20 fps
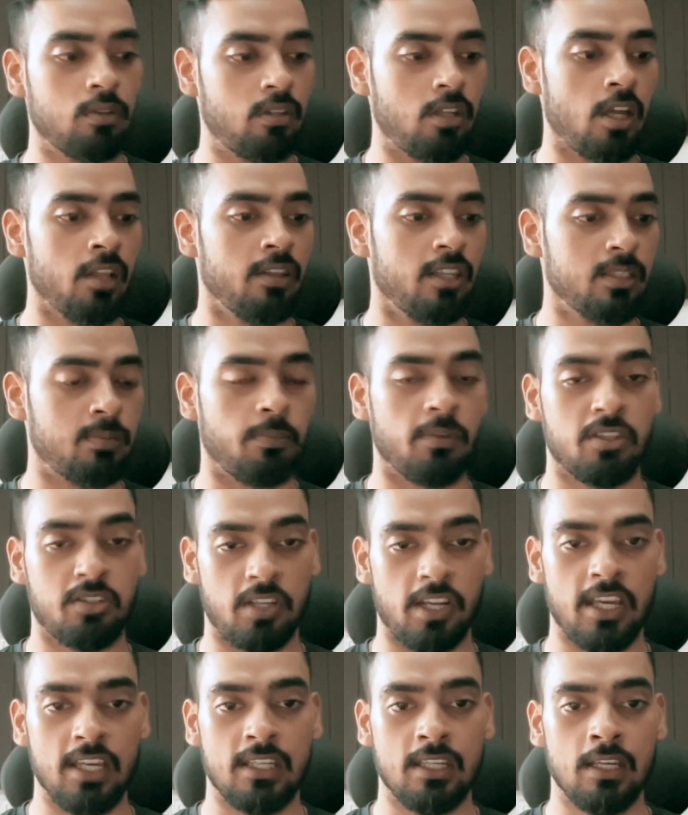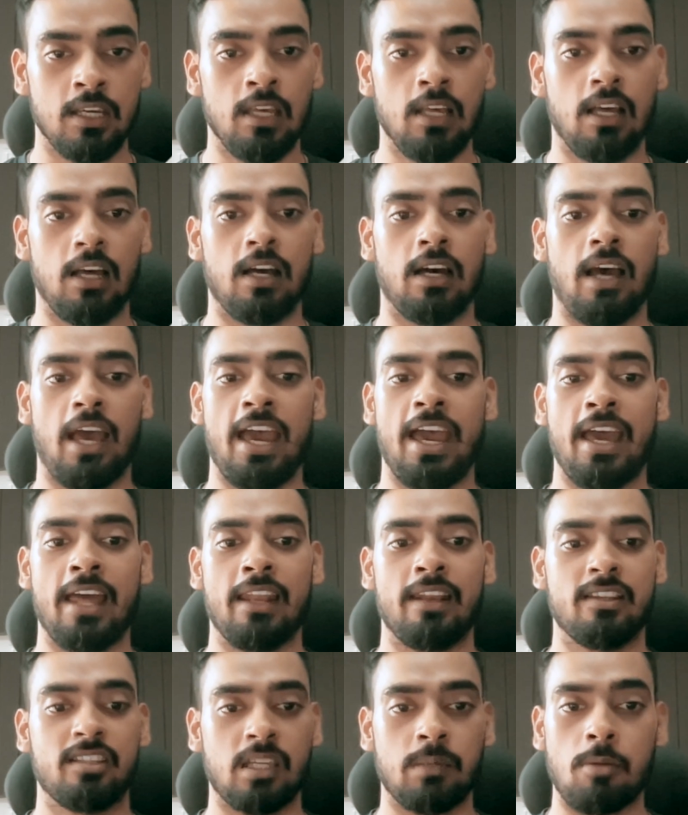done this mistake,
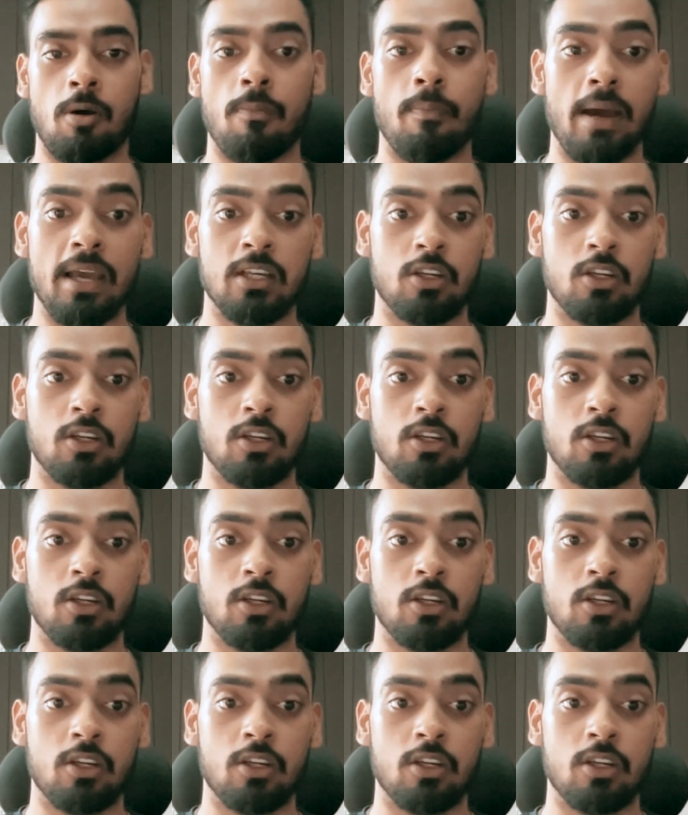and some of my